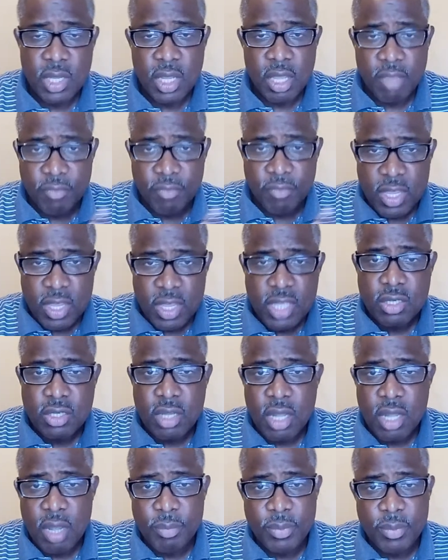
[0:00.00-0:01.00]
If each
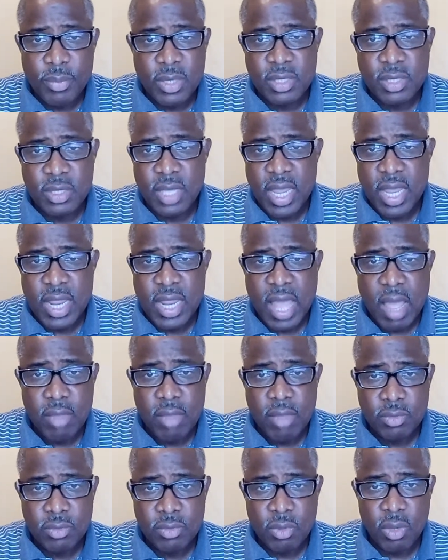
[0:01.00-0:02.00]
cup is 8
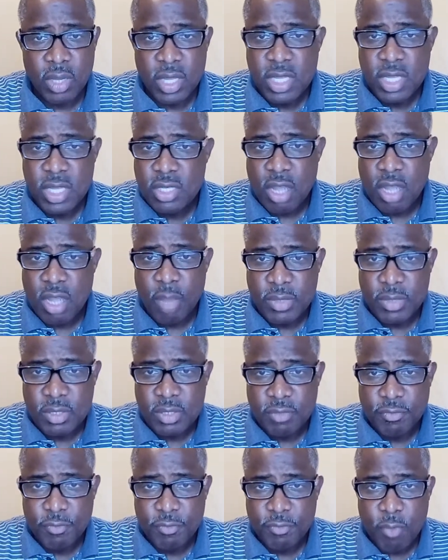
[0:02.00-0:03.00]
ounces or each cup
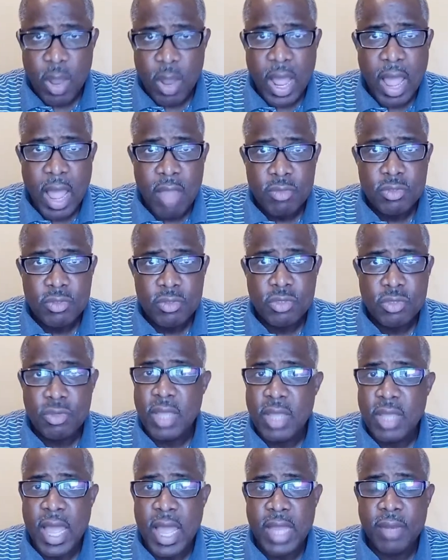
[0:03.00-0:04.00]
is 4 ounces, you
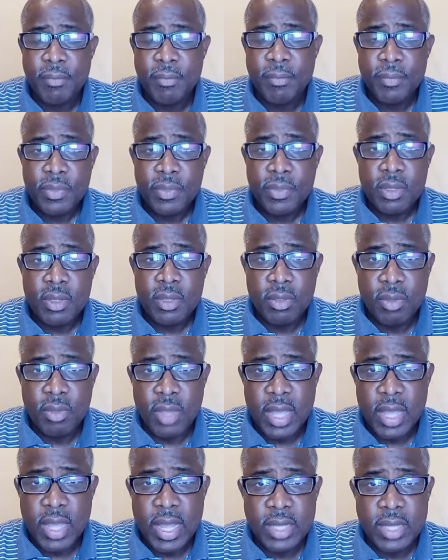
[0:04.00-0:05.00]

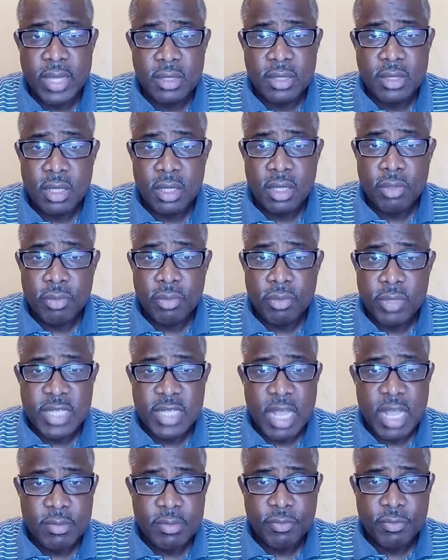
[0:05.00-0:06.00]
got 3
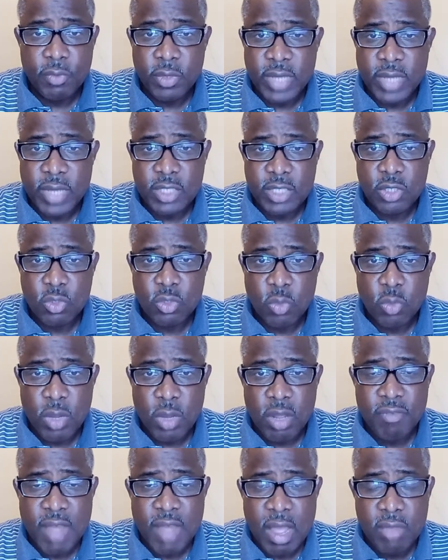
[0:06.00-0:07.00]
times 4, that's
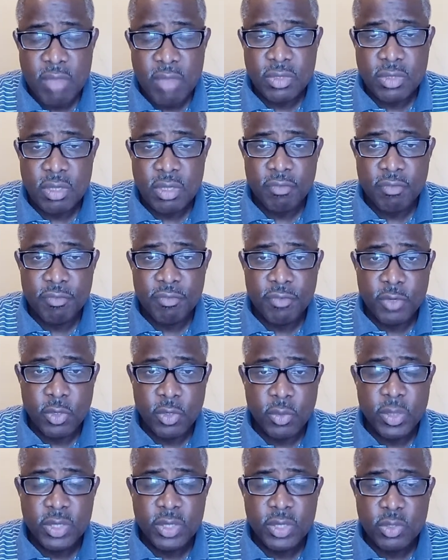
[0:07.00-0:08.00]
12 ounces of
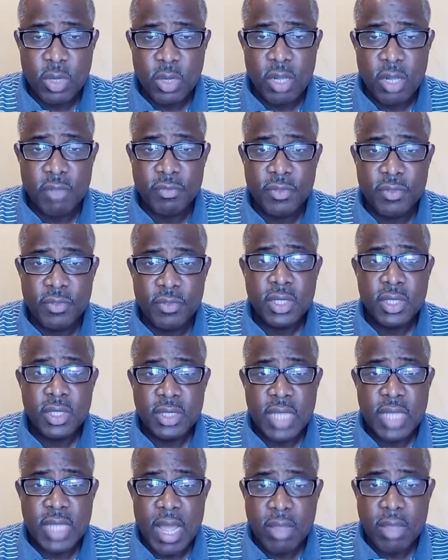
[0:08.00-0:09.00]
fluid. 12
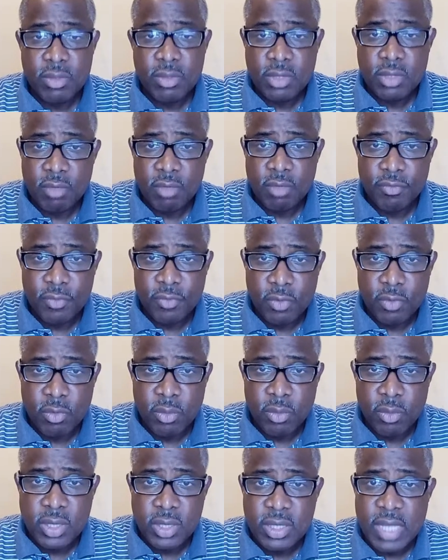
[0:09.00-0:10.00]
ounce of
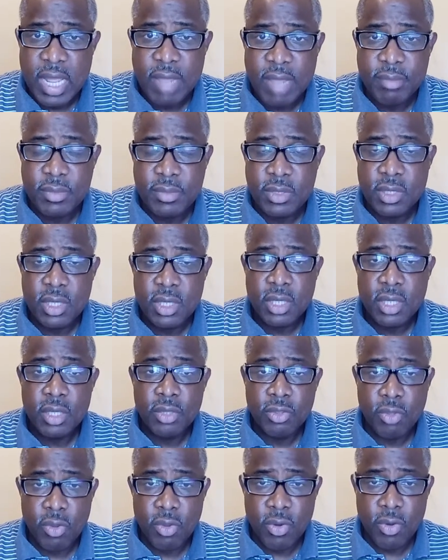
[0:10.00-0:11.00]
fluid times
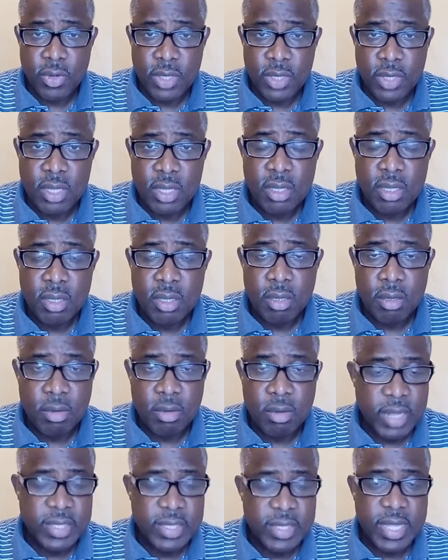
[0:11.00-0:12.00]
30, all
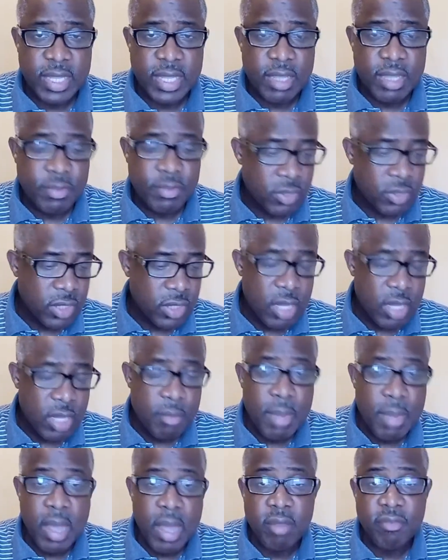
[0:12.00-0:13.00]
right, that gives you the
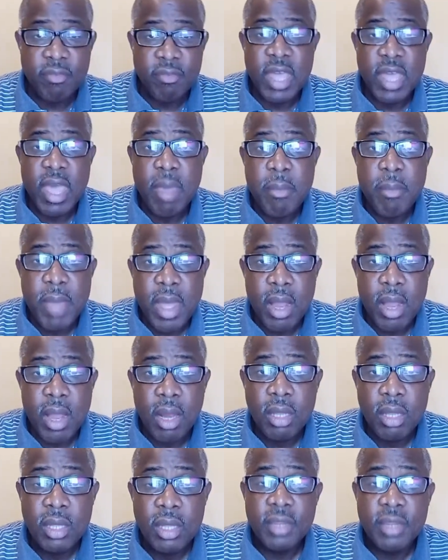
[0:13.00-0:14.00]
amount of
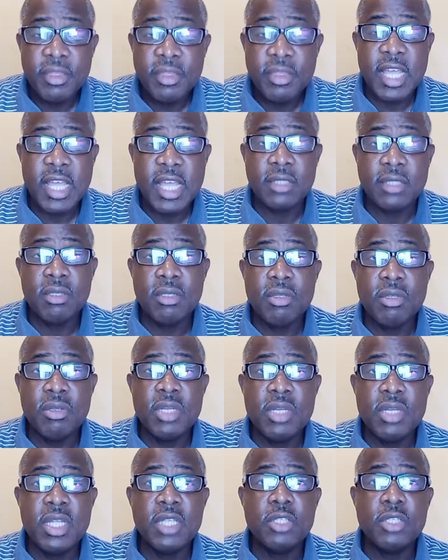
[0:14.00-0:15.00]
ml that you
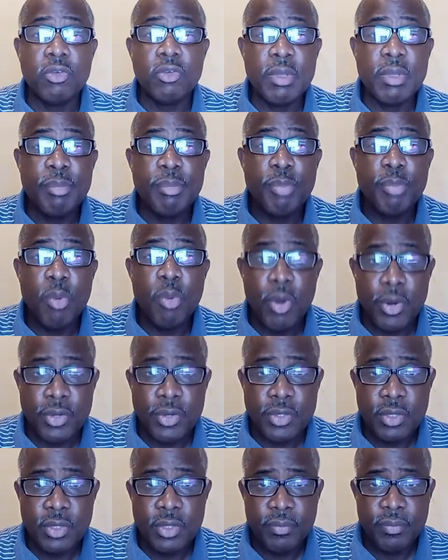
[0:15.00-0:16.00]
need to
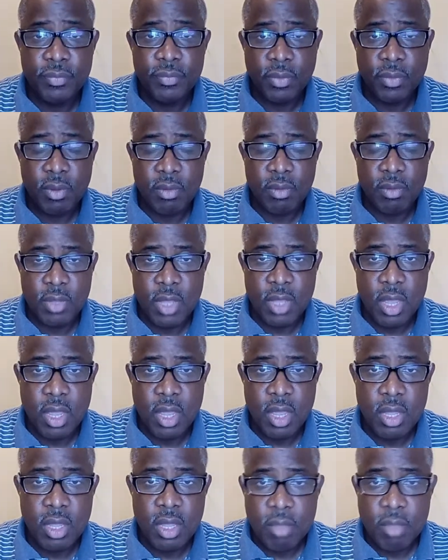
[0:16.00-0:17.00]
report,
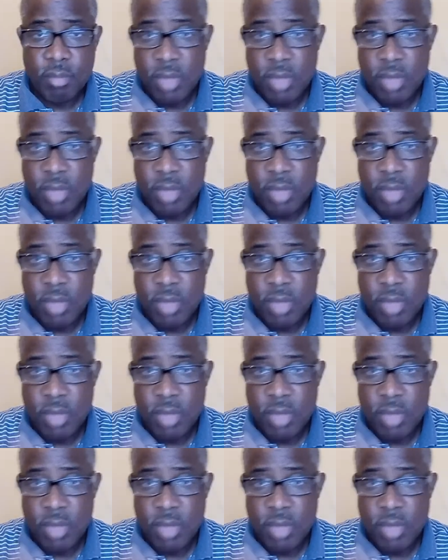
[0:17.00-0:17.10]
okay?